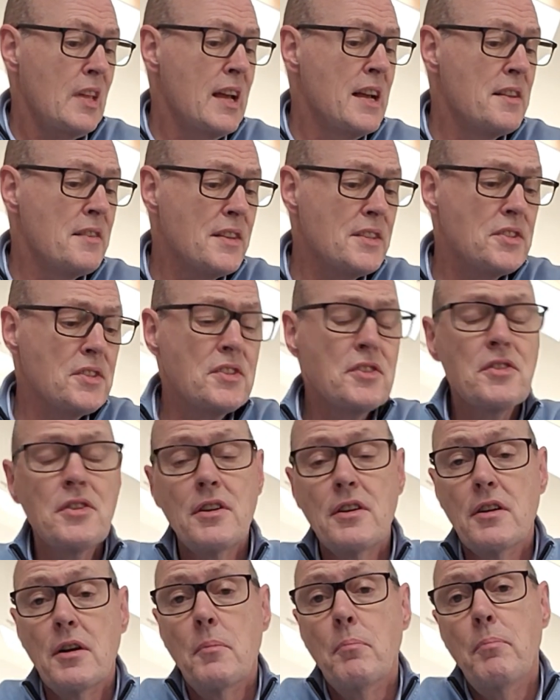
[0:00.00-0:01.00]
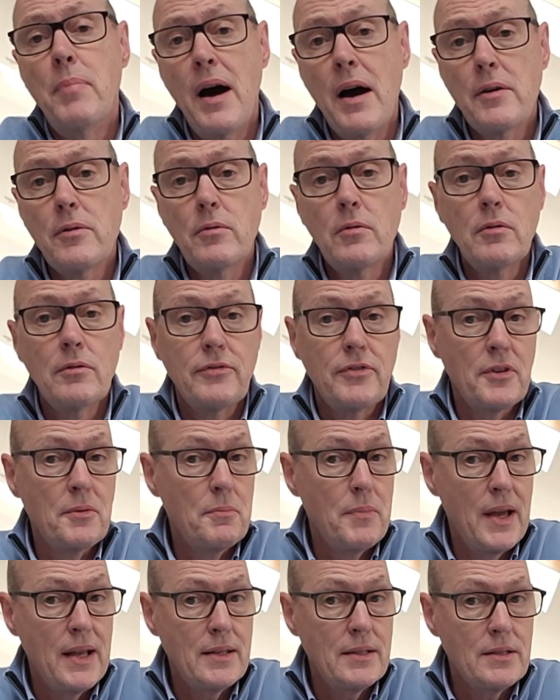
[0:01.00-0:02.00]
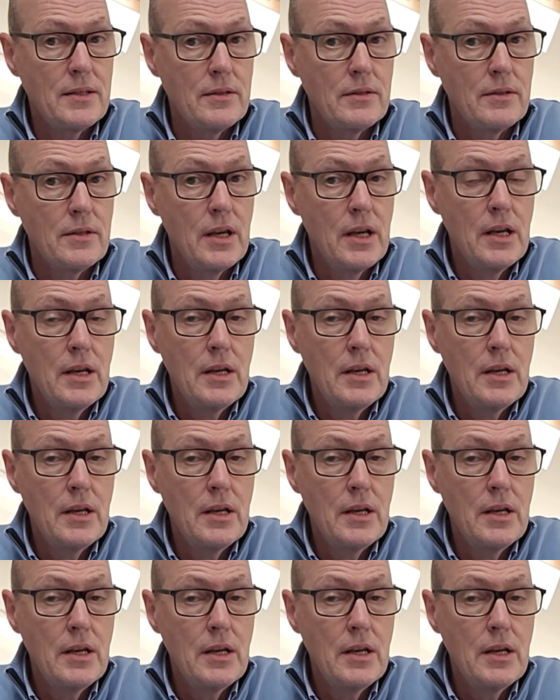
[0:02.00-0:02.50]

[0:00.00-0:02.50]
And this is her Barrel-Fermented